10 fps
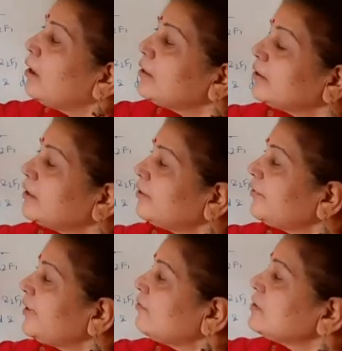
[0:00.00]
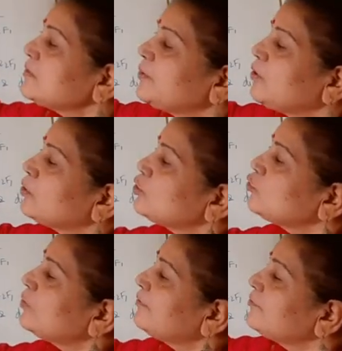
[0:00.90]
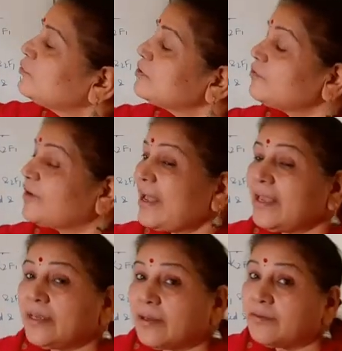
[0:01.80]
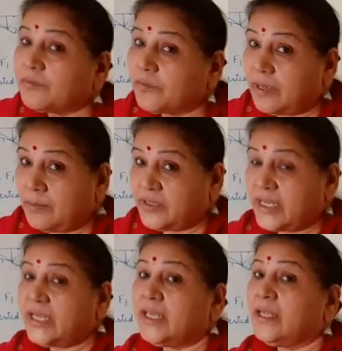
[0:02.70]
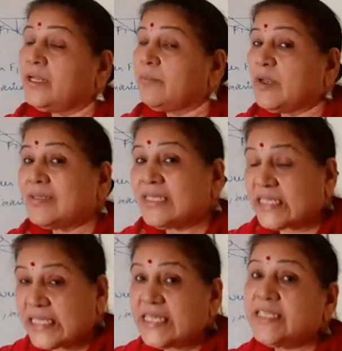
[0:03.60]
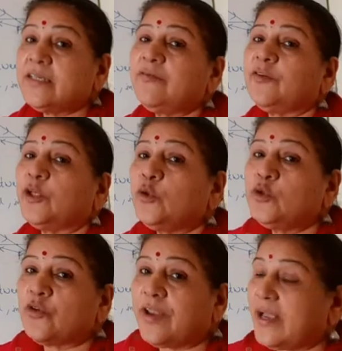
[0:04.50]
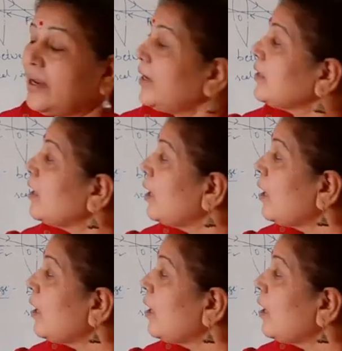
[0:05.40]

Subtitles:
Third ray was beyond 2f2. So why I'm taking it? Because easier for you to recollect.